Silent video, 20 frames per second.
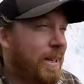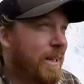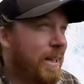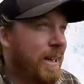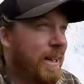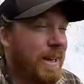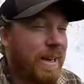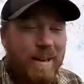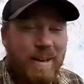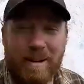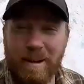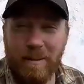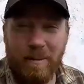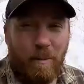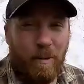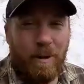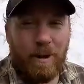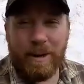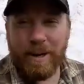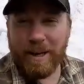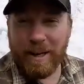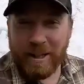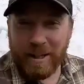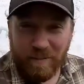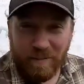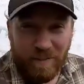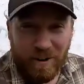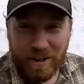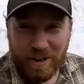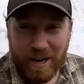and it wanted to get
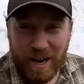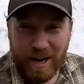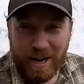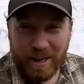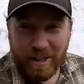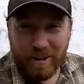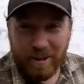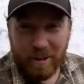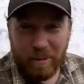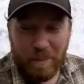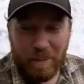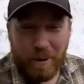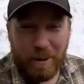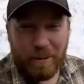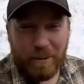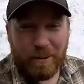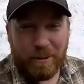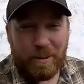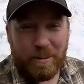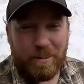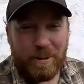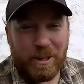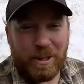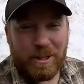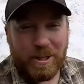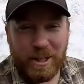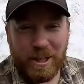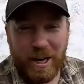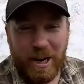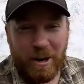the fuck out of there apparently,
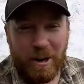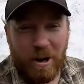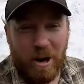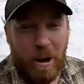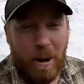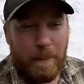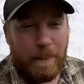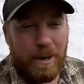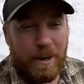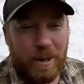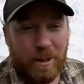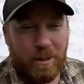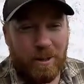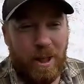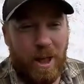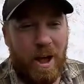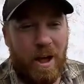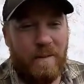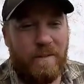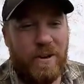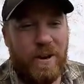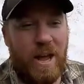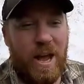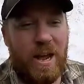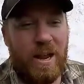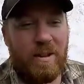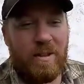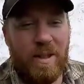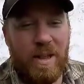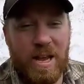because it aired up and it
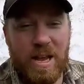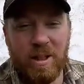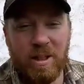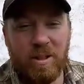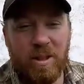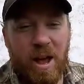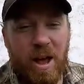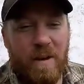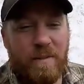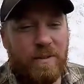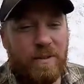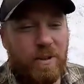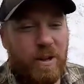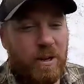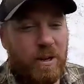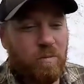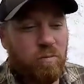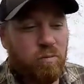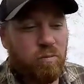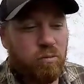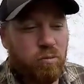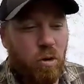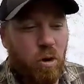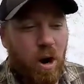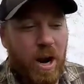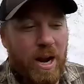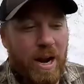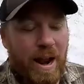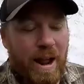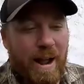left like
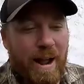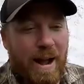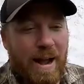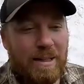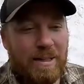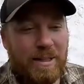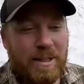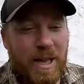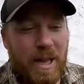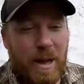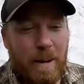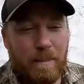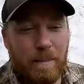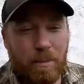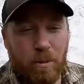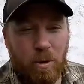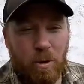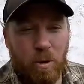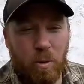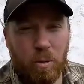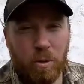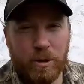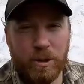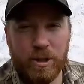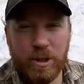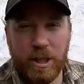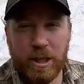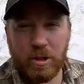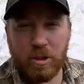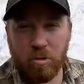right as that bull
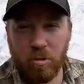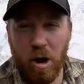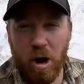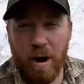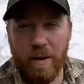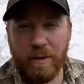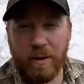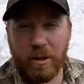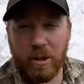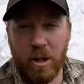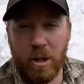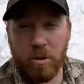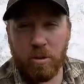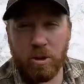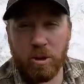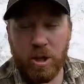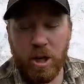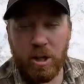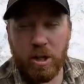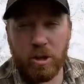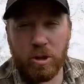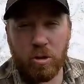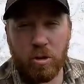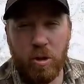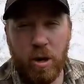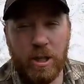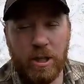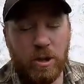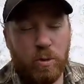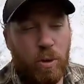was like driving on the other side of the
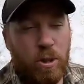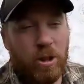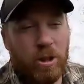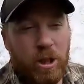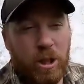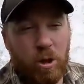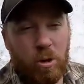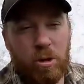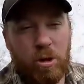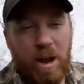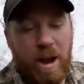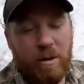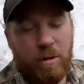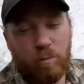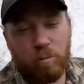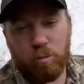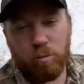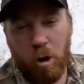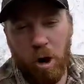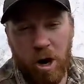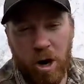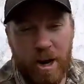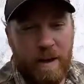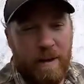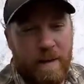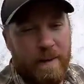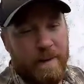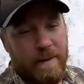train. So I literally had to run